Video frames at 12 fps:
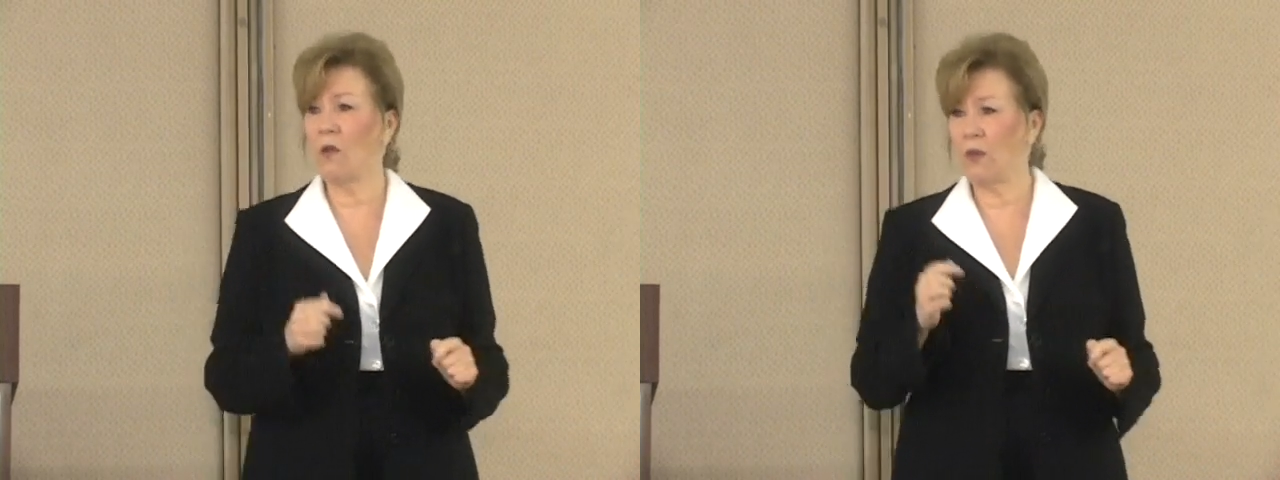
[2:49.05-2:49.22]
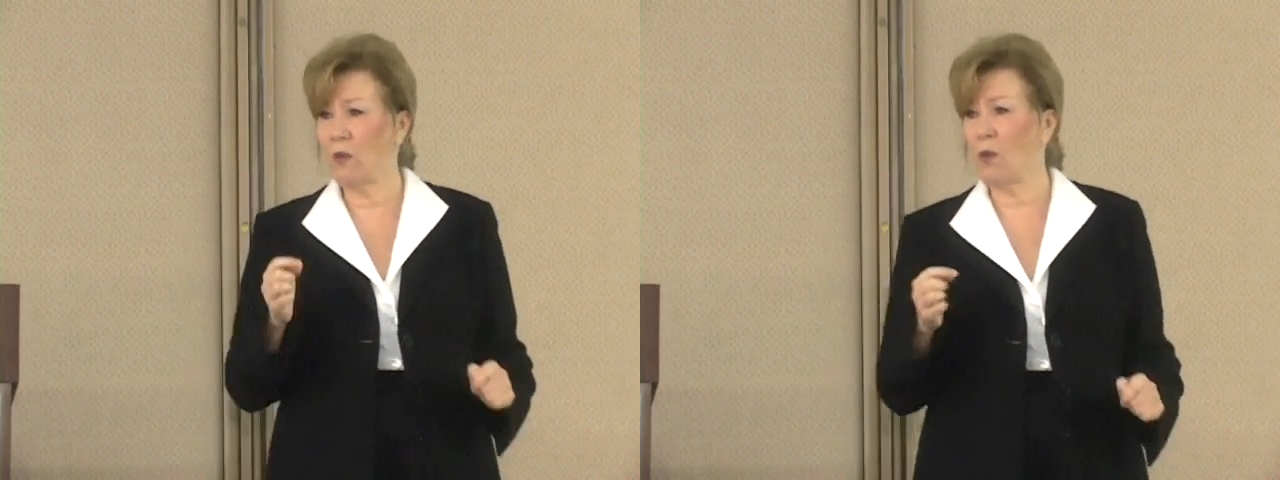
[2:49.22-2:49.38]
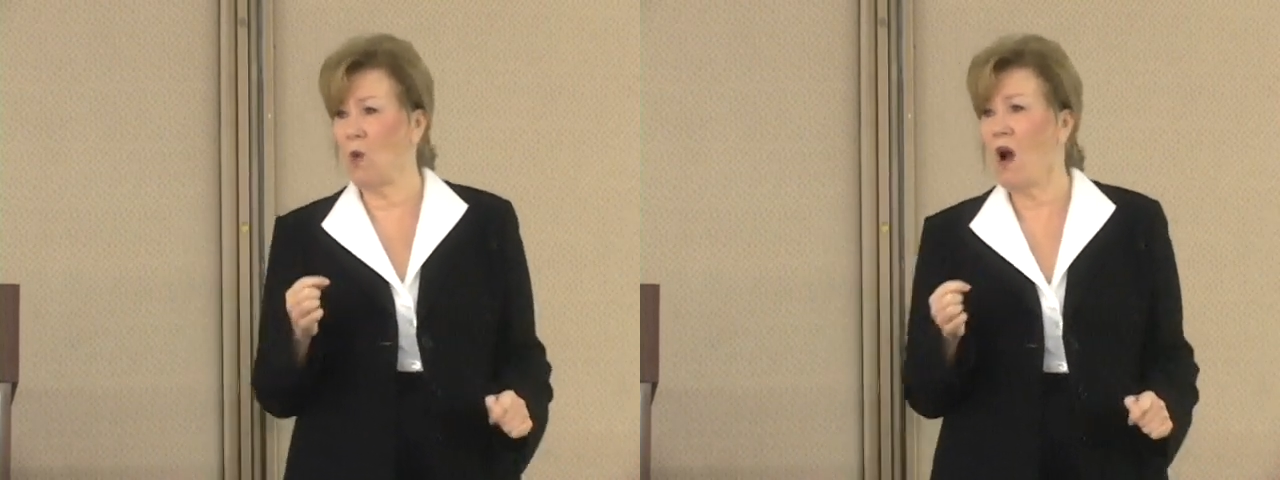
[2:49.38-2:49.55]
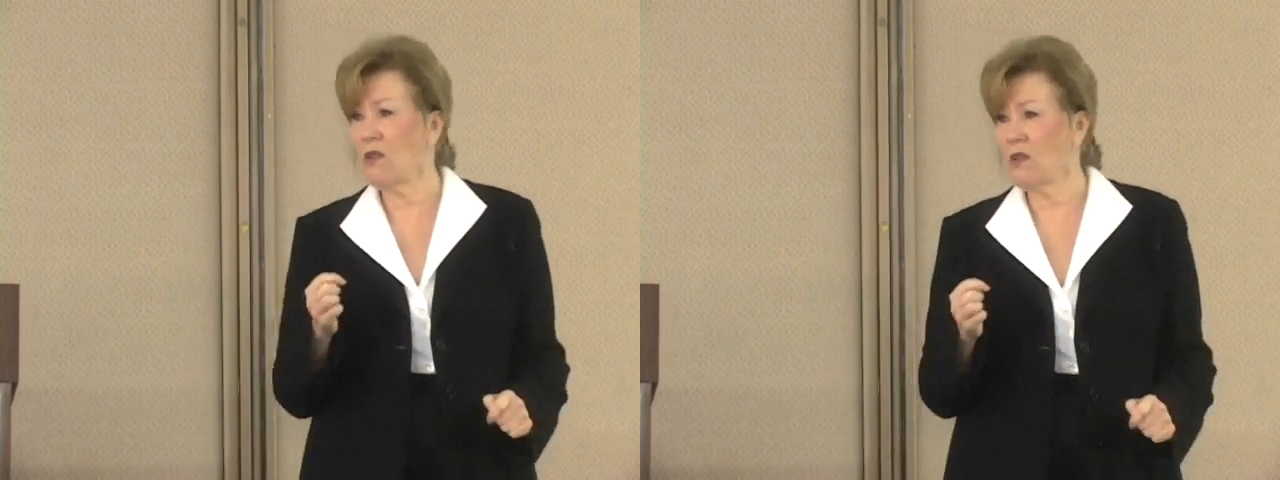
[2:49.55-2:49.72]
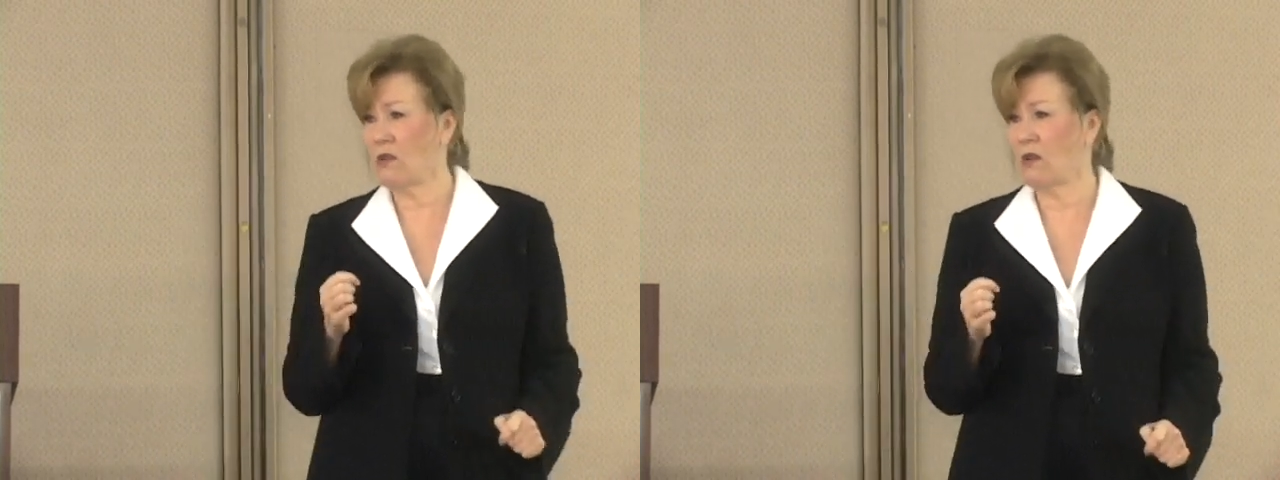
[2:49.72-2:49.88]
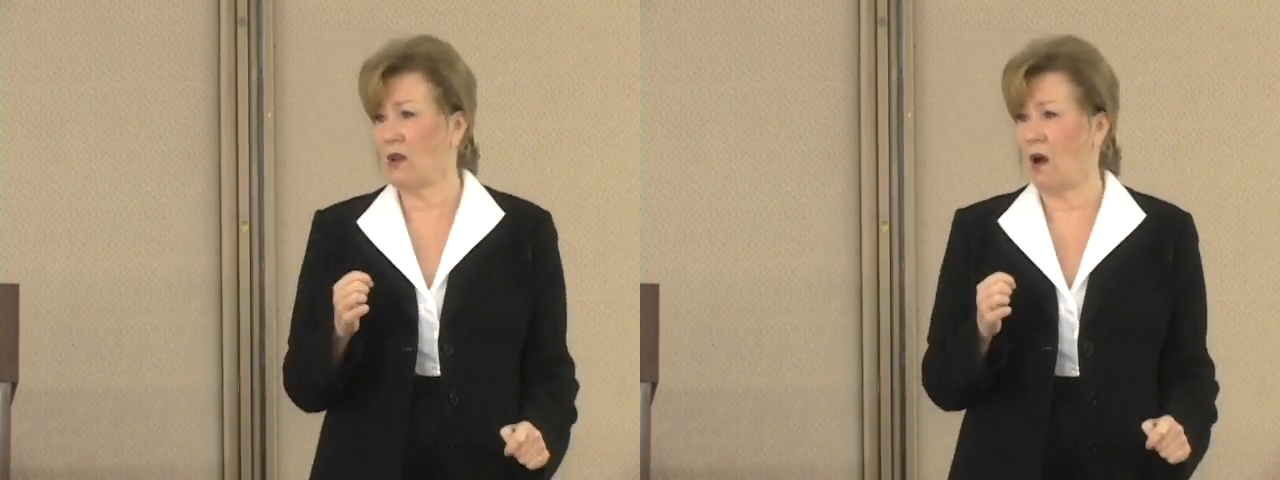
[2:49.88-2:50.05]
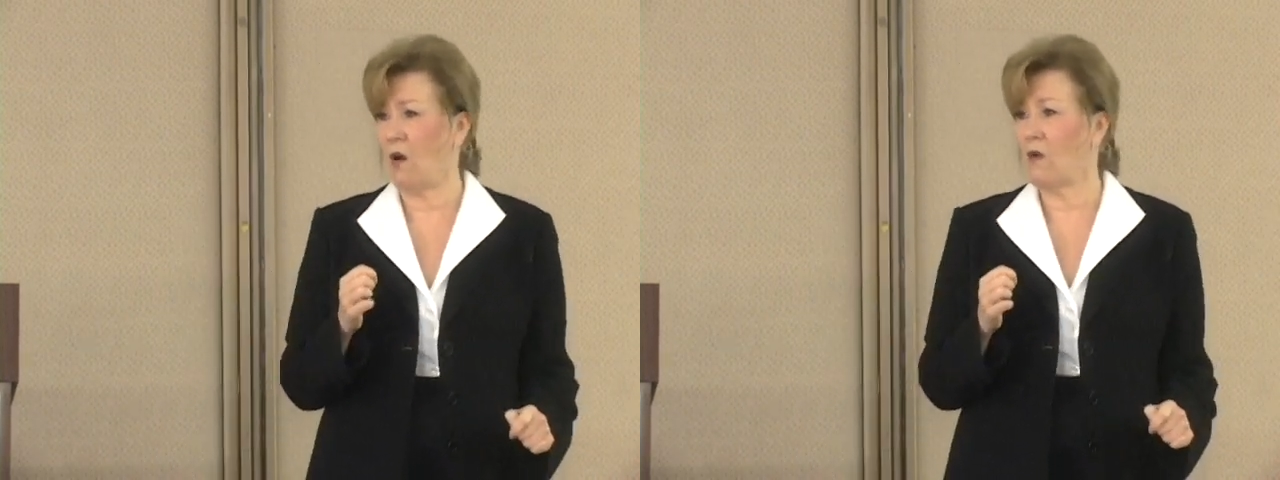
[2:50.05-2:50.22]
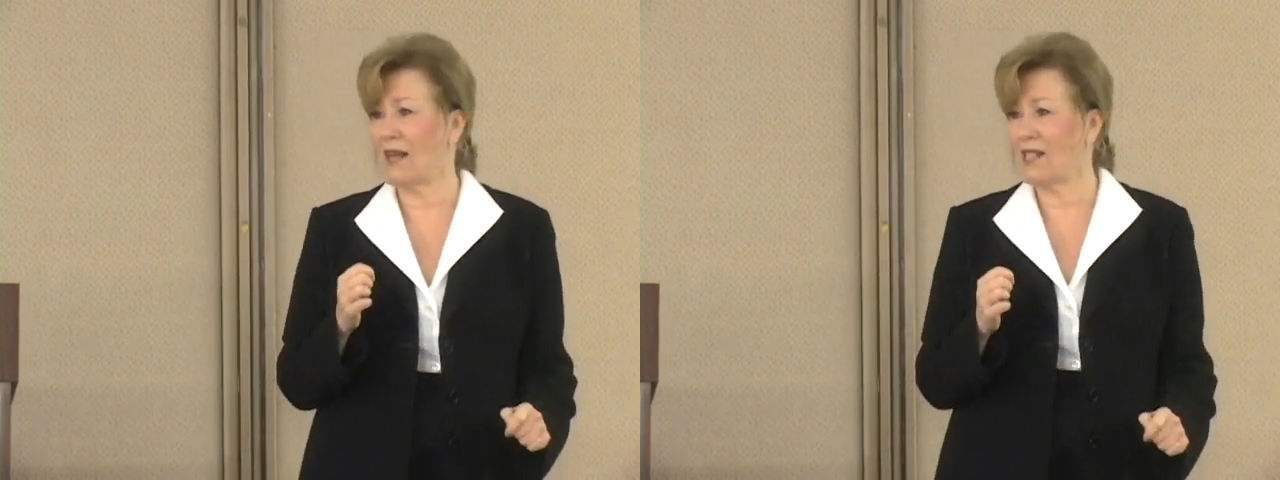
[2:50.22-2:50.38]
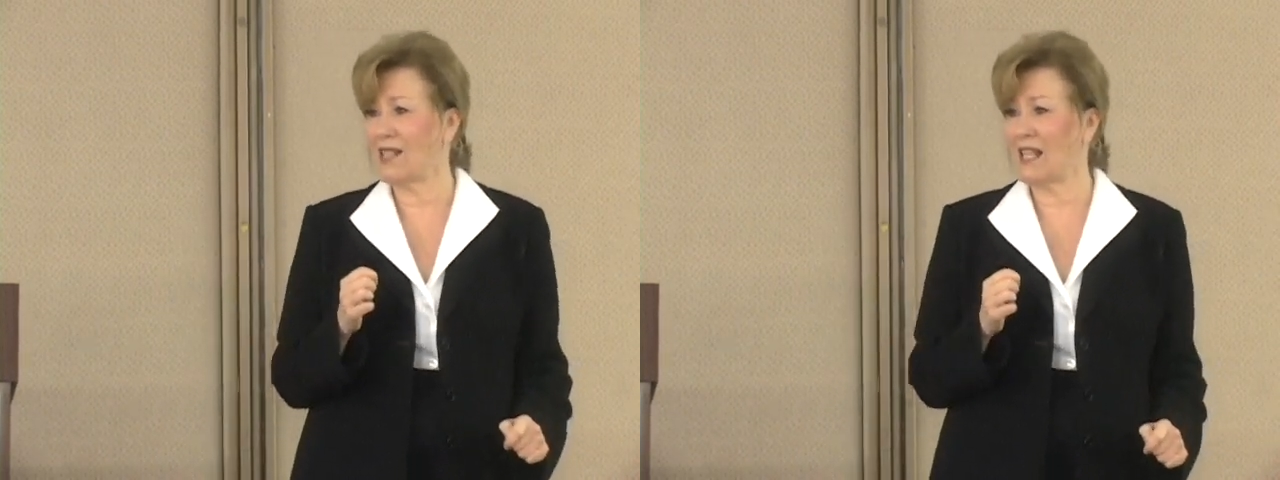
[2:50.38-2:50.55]
that we want you to know,
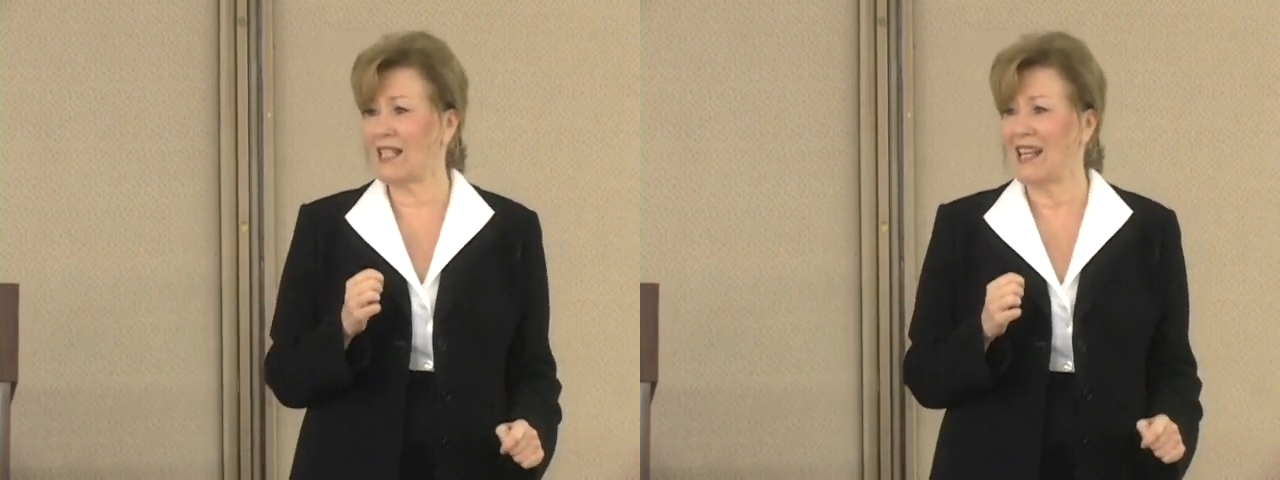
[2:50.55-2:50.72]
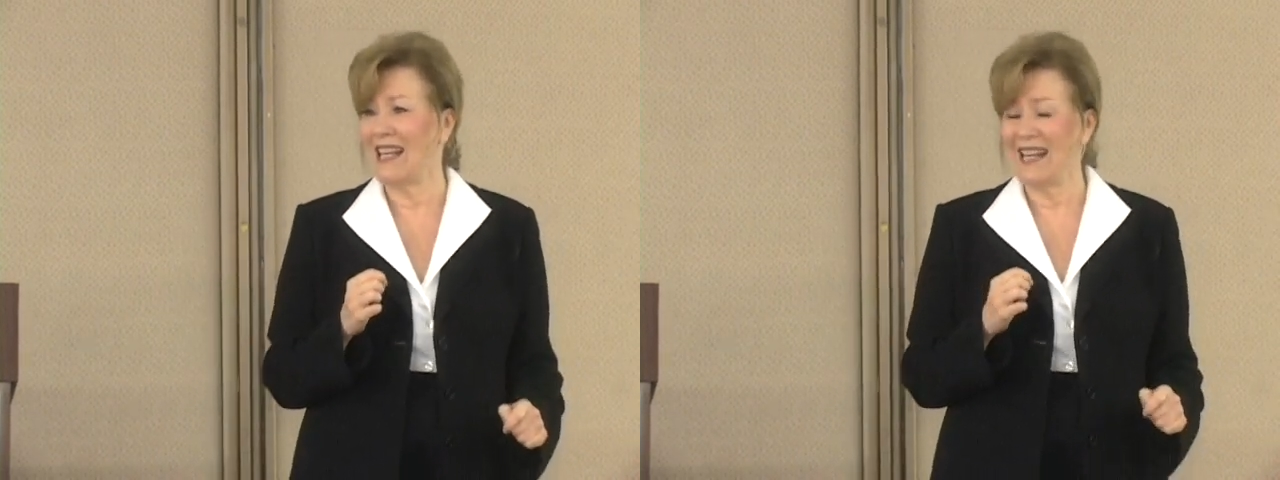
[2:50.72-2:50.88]
is that